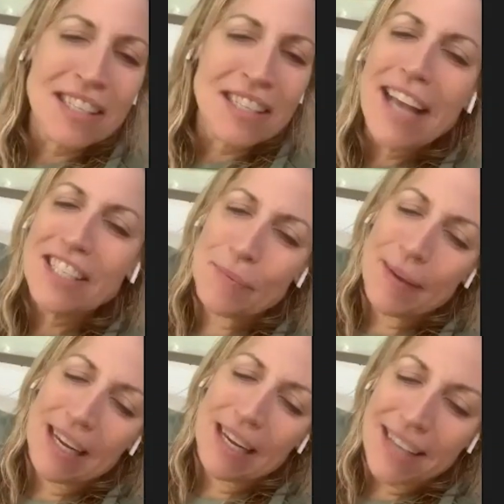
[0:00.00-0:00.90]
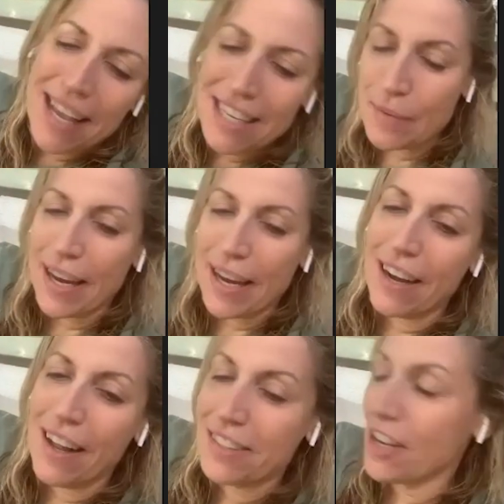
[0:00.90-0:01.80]
text me, and
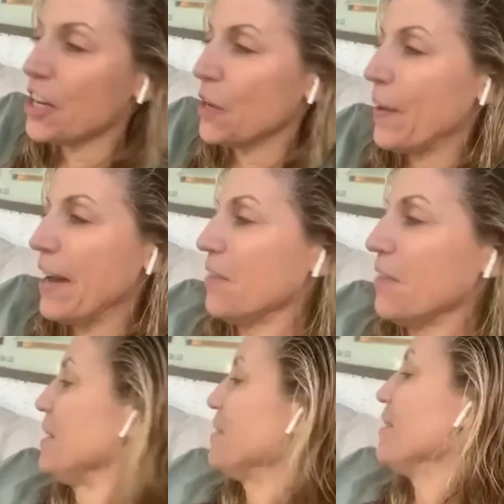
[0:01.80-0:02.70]
I'll talk you out of it.